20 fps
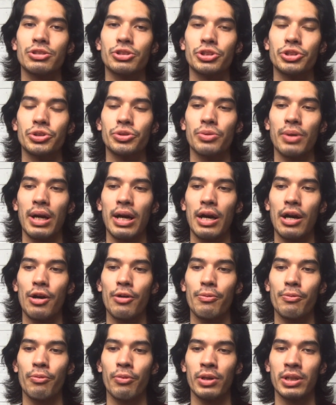to
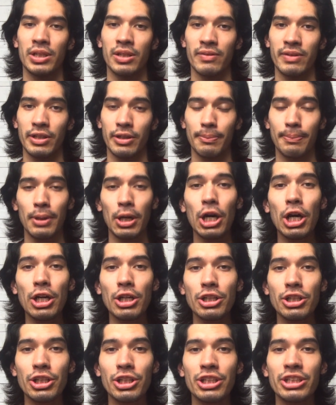help one of their
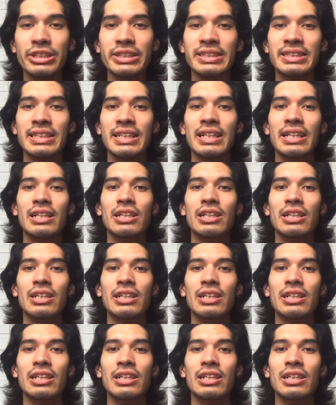partners